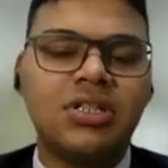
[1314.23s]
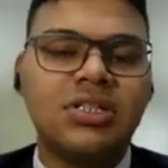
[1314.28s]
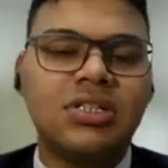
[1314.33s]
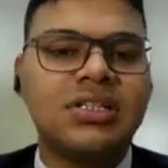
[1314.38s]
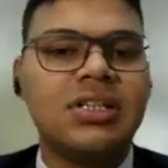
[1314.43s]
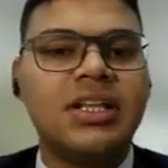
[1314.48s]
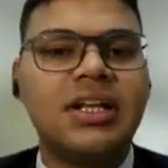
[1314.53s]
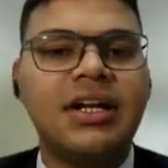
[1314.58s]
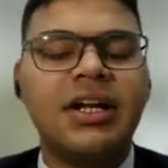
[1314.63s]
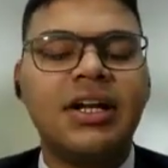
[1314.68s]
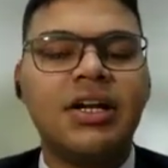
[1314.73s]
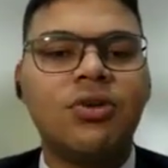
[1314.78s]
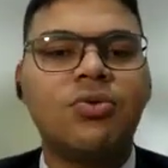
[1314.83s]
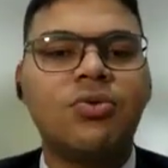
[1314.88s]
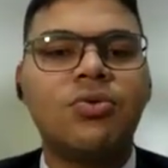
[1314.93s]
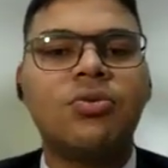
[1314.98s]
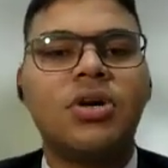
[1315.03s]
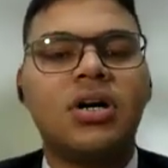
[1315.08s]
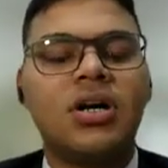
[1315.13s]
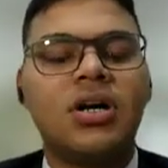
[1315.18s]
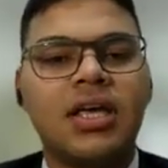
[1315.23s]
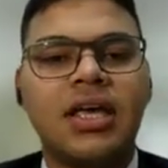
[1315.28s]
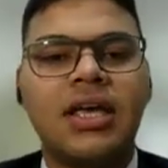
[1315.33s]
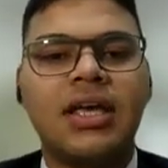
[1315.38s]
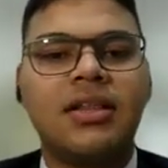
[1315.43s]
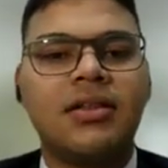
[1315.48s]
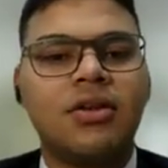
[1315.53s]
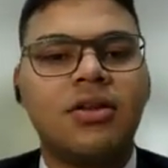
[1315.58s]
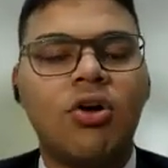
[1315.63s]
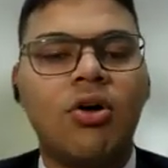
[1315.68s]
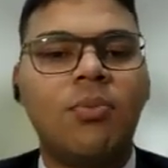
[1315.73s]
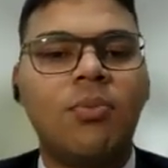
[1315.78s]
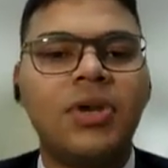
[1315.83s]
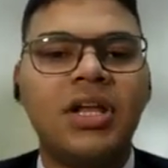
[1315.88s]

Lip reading: So this is leading to again